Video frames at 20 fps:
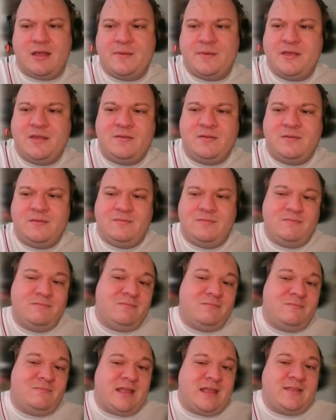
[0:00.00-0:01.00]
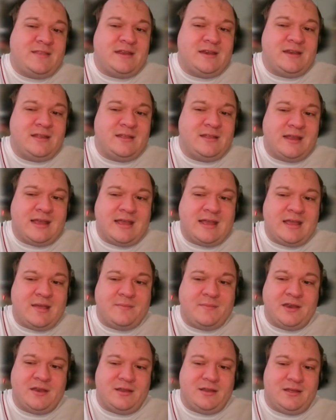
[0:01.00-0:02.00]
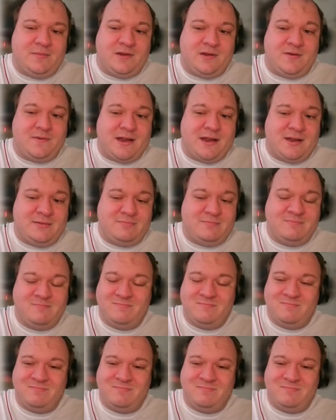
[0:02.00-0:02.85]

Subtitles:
I mean, at the end of the day, am I right?